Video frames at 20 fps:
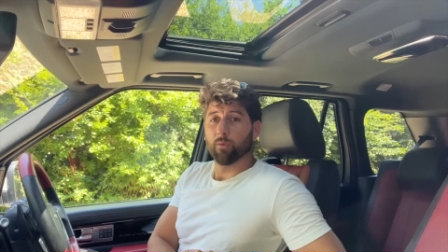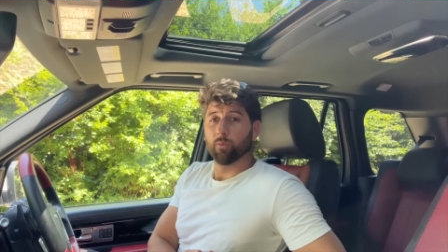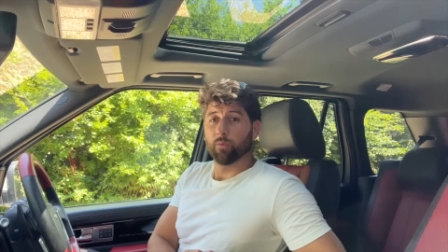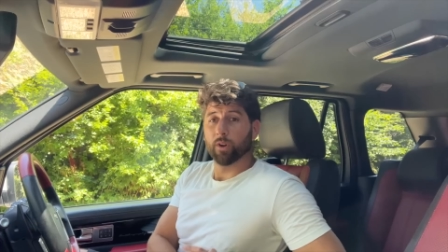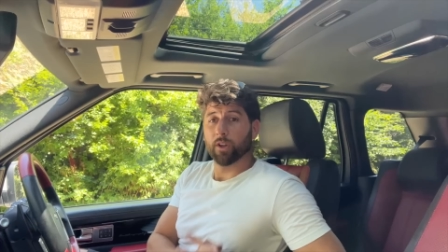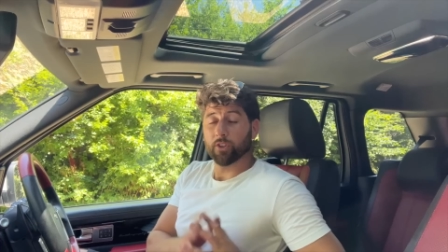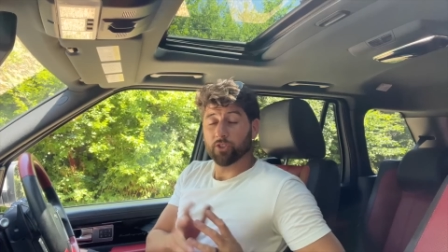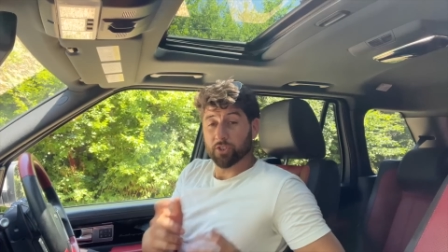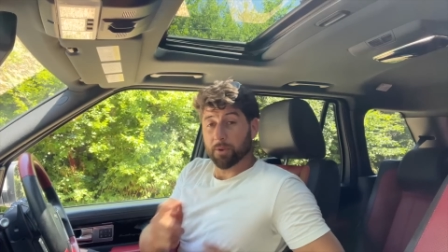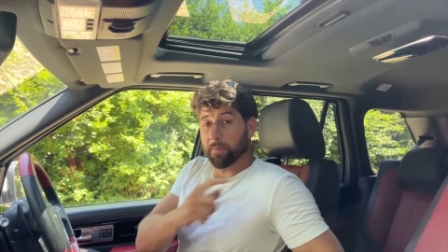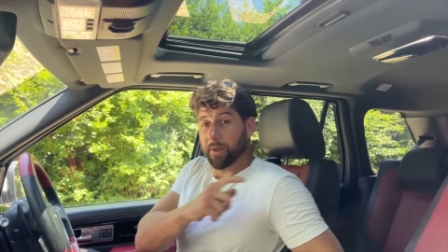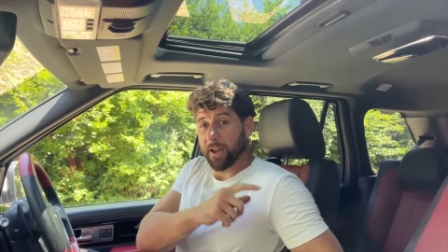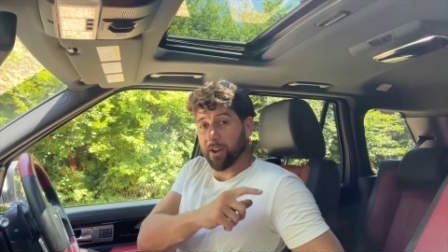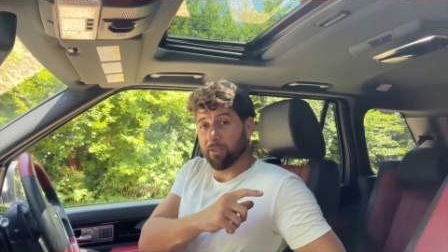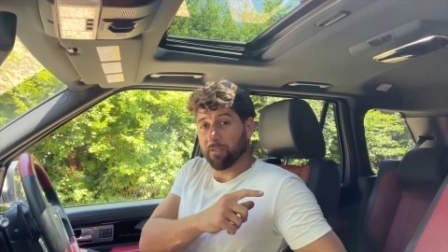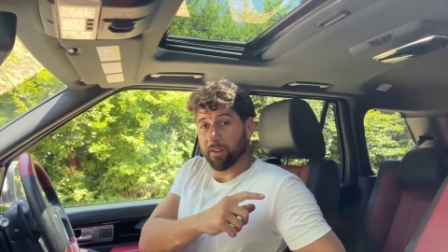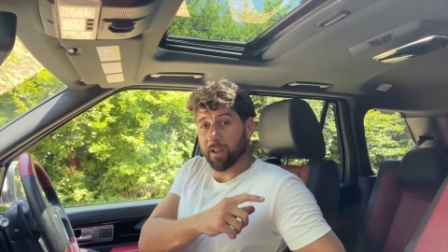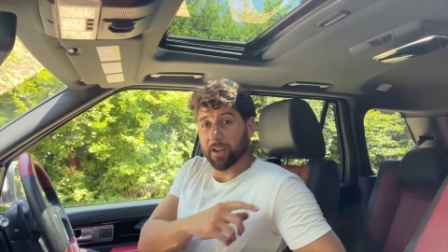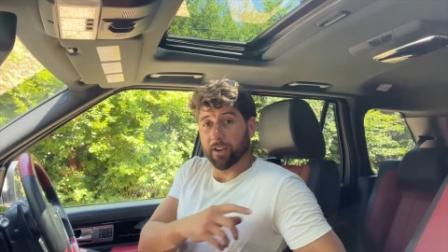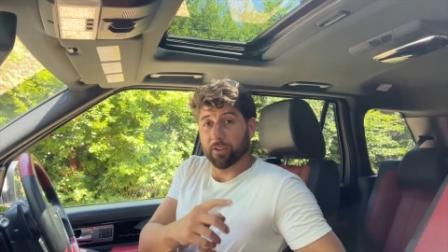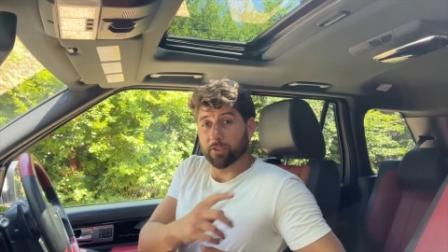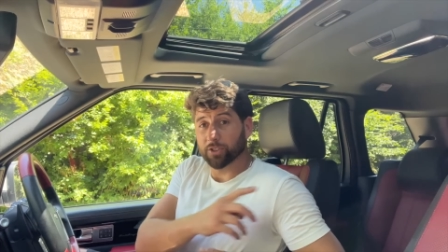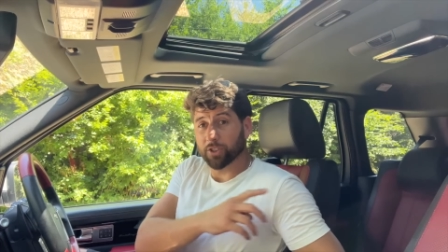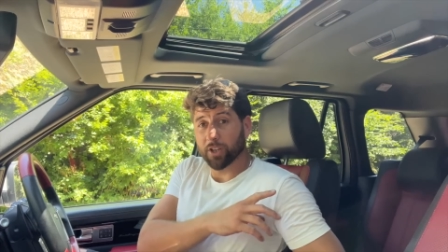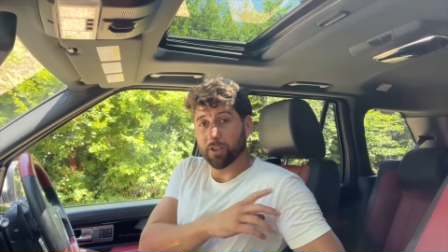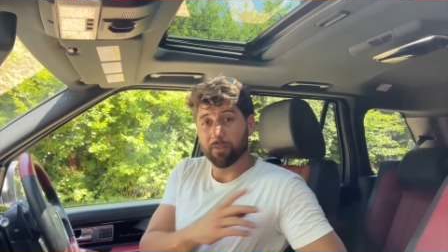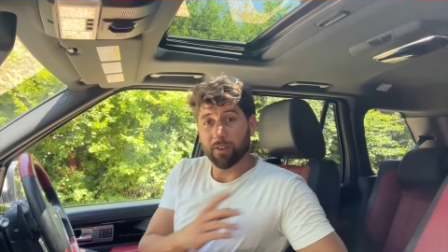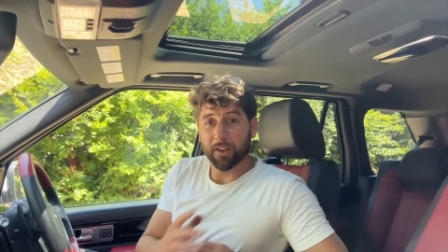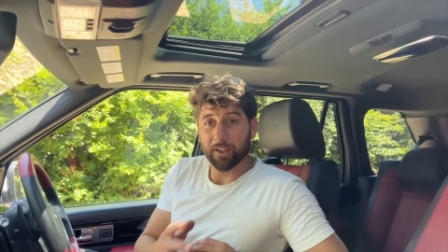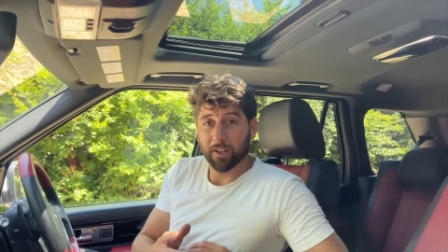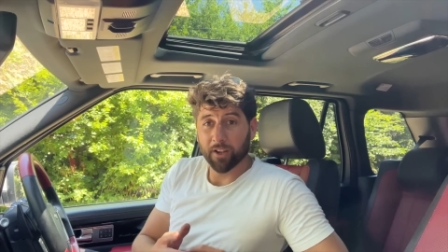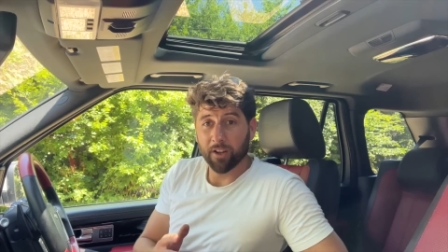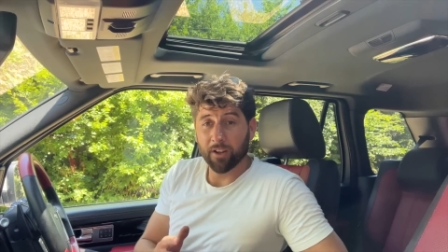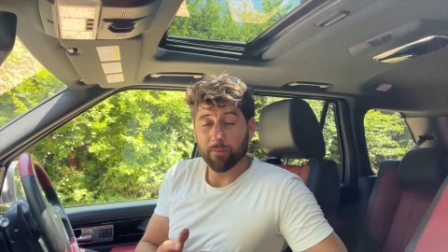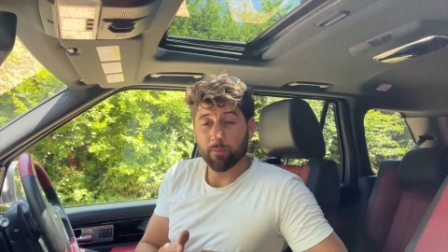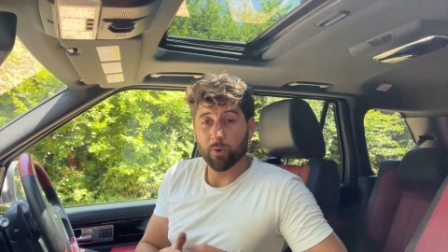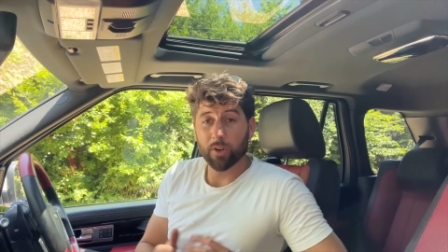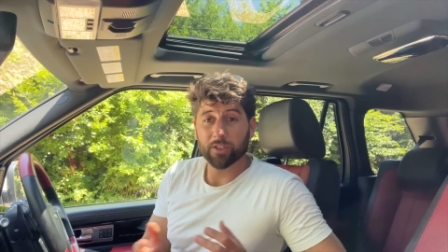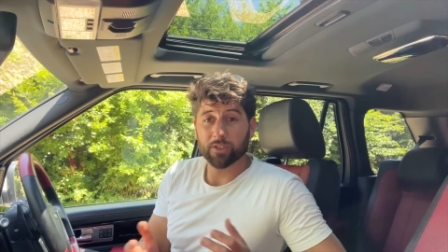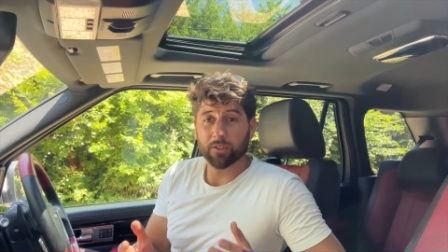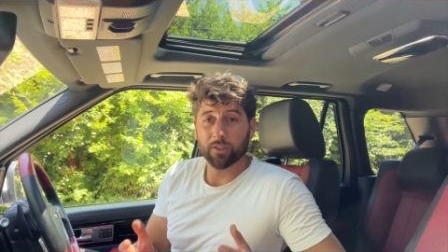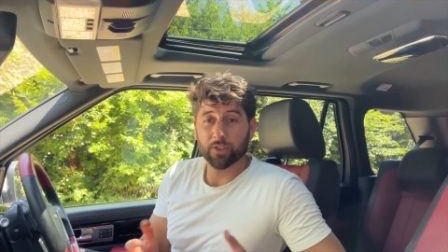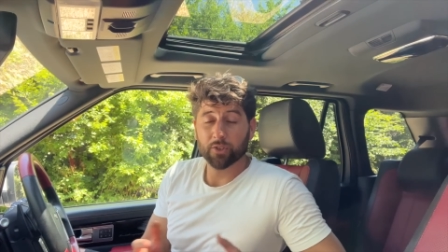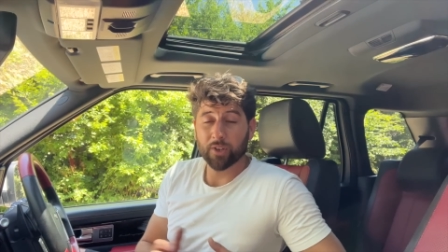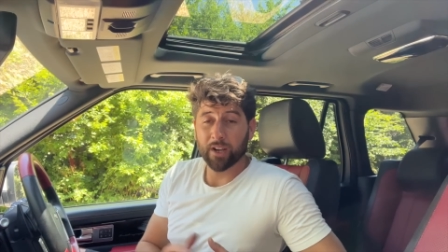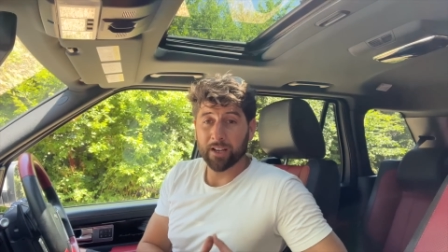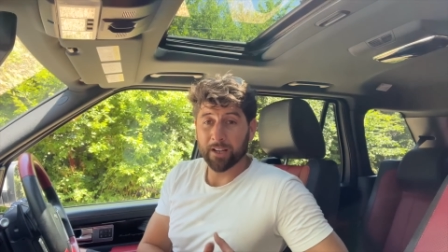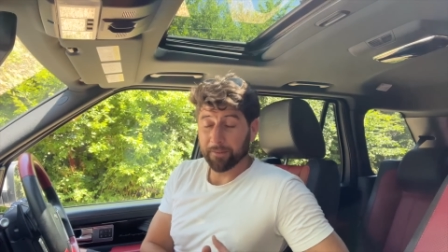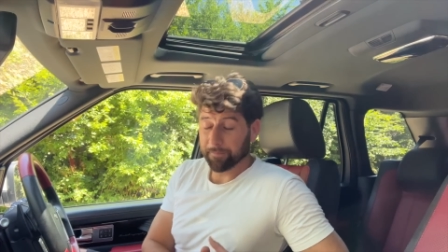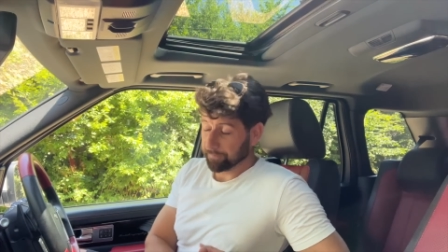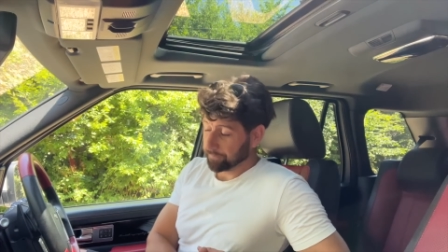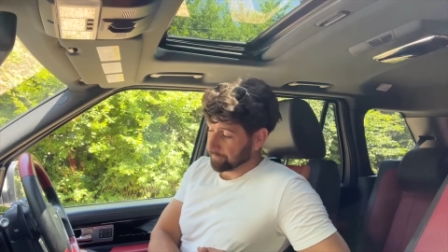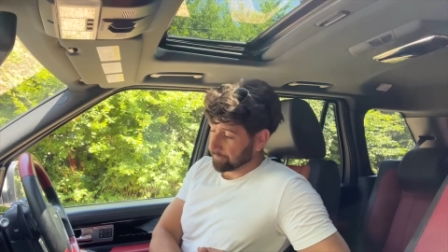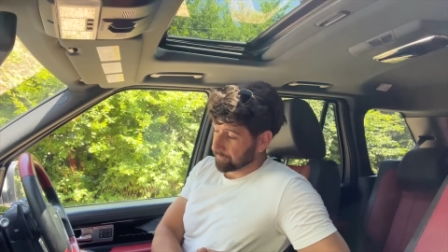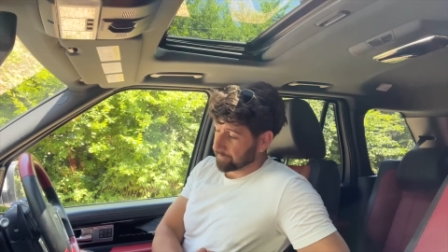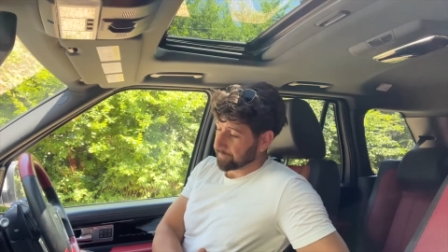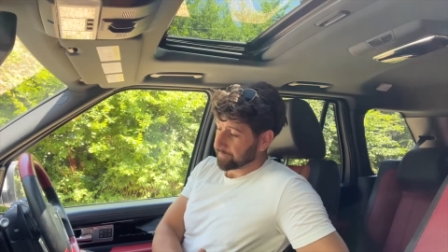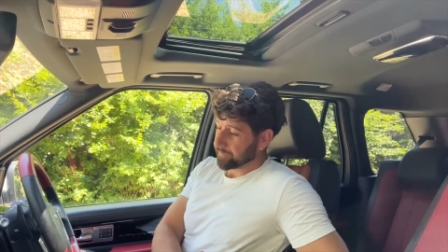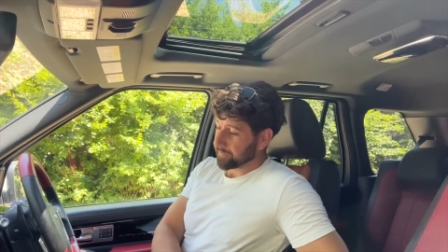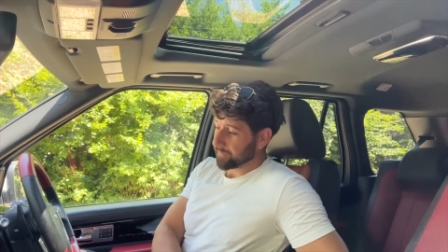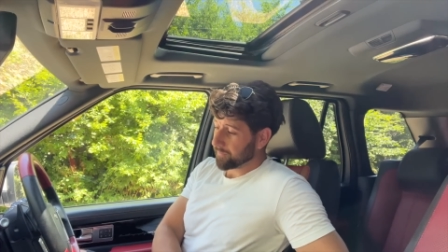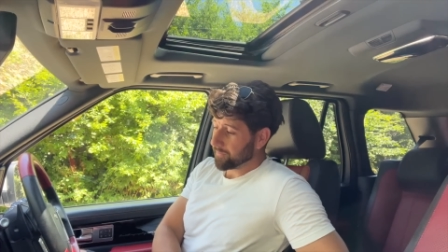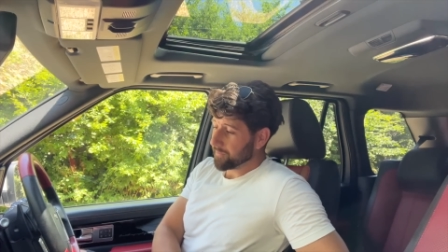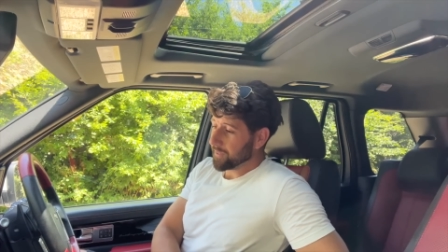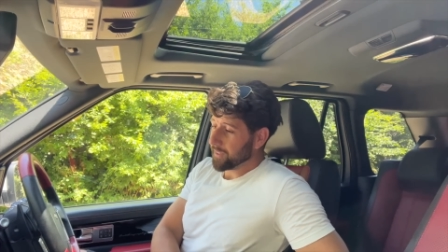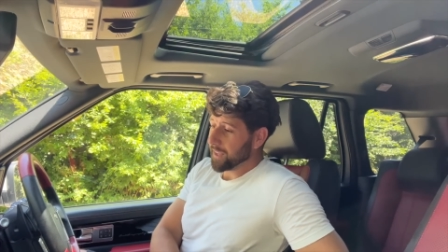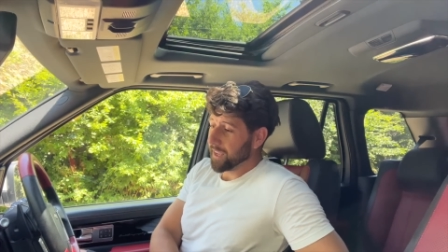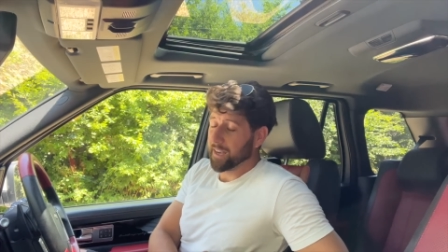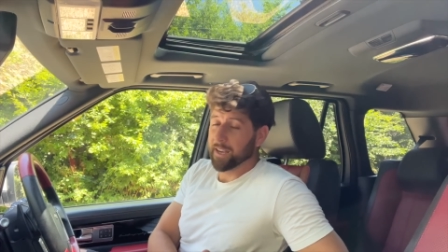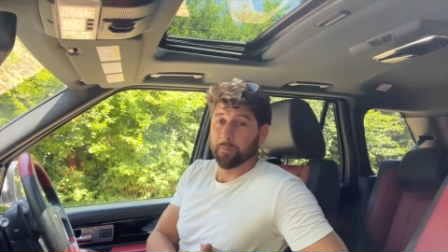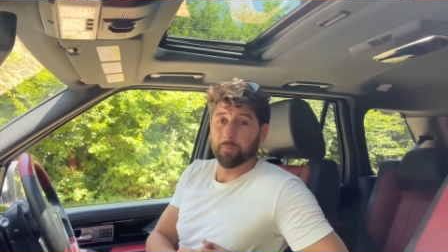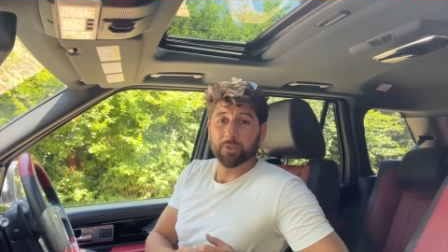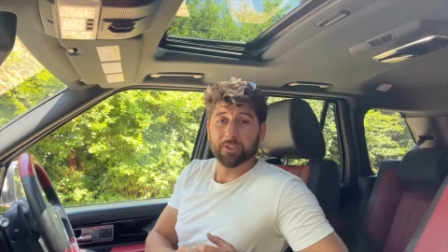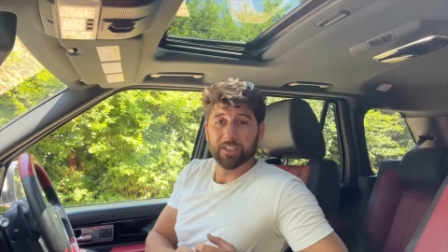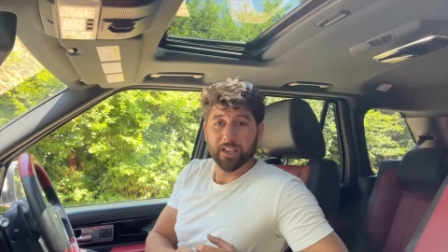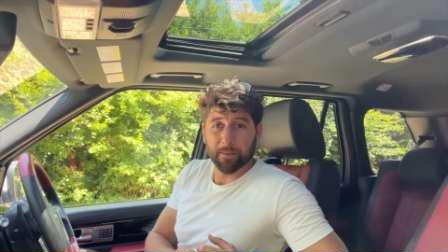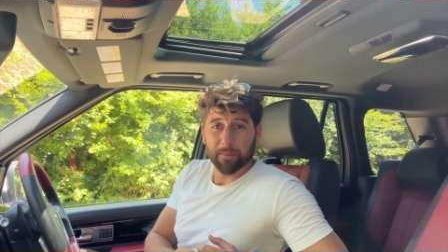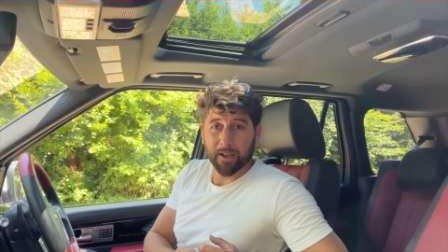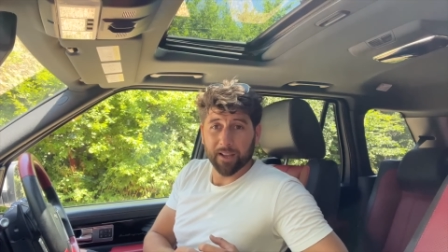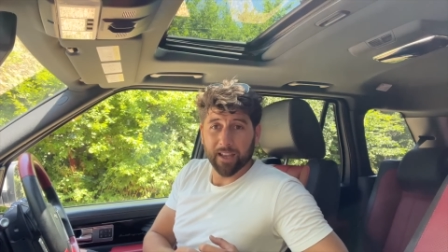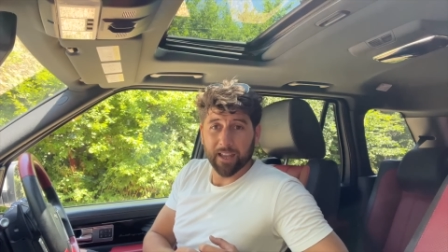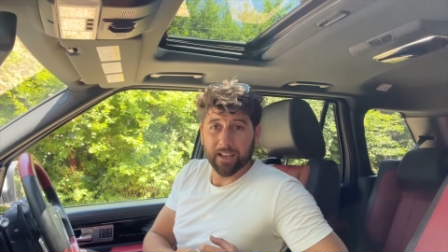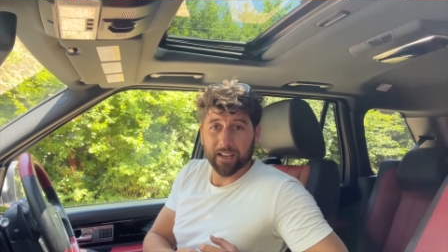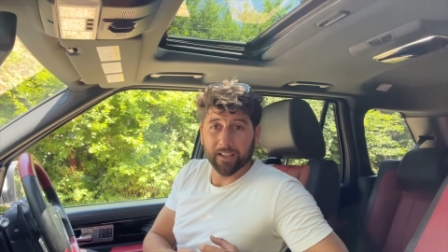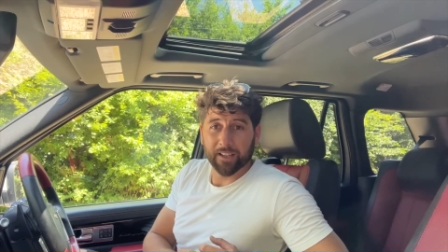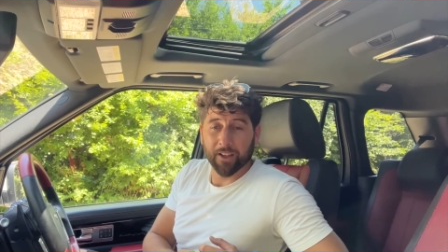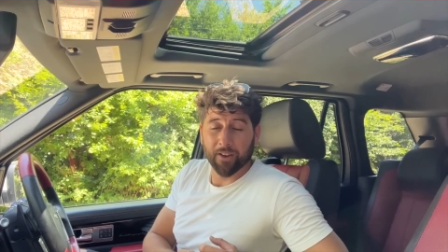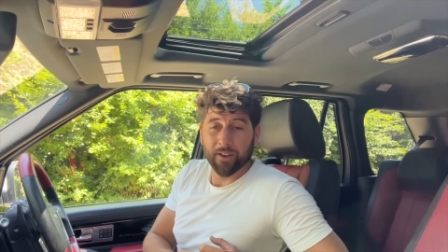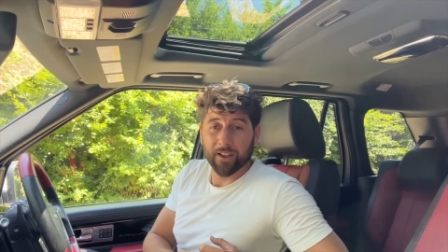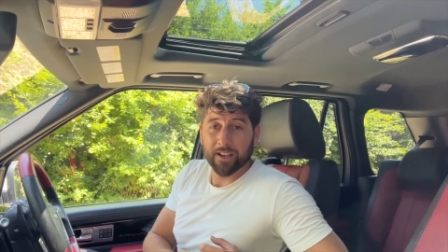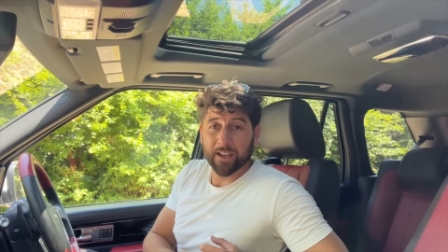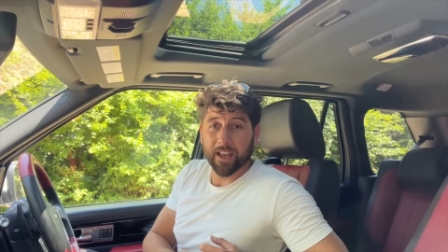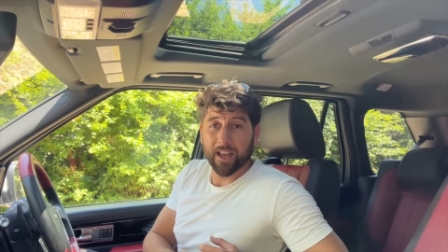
we'll jump out and I'll show you around the car while it's on the trailer and then we'll see about getting it going.